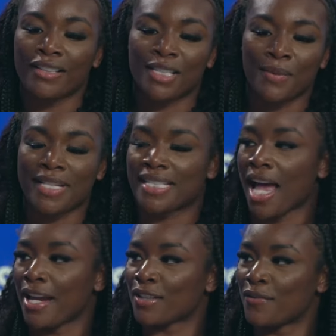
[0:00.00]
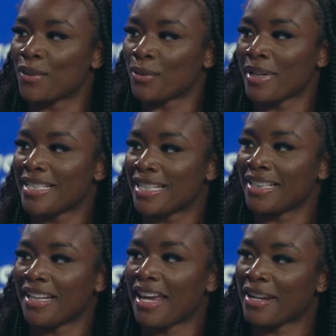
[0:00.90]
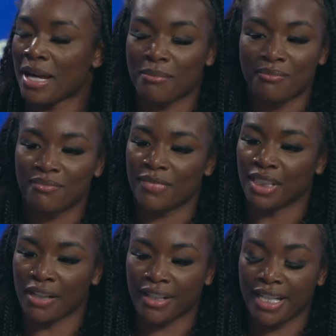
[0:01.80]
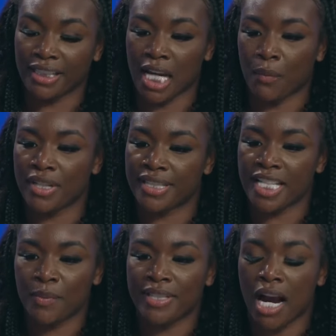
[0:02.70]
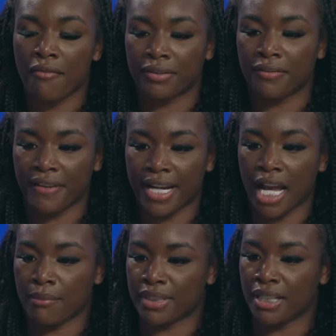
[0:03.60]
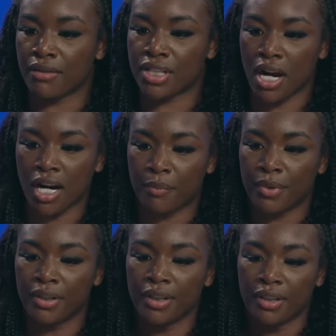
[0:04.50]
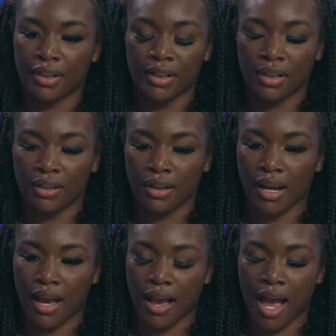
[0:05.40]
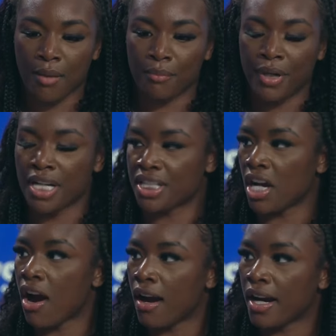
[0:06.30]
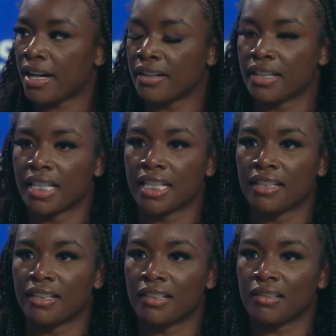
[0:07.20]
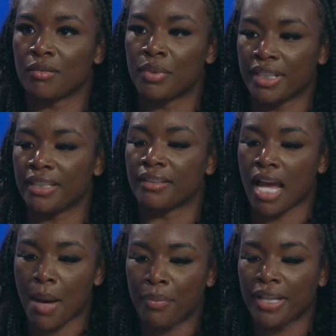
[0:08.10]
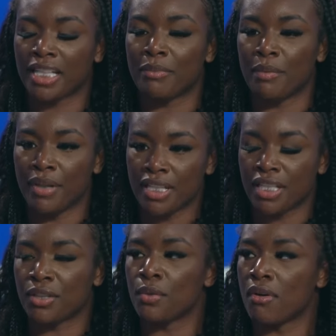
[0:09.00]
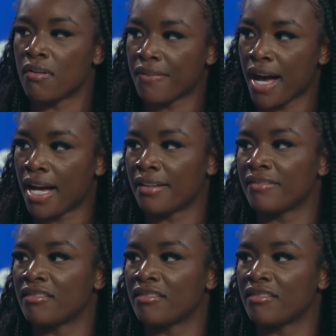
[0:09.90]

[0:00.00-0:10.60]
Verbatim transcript: the sweet science for a reason, and I'm learning it. Like, we're six weeks out from the fight. I'm still sharp. I'm punching hard, but I plan to be benching two oh five.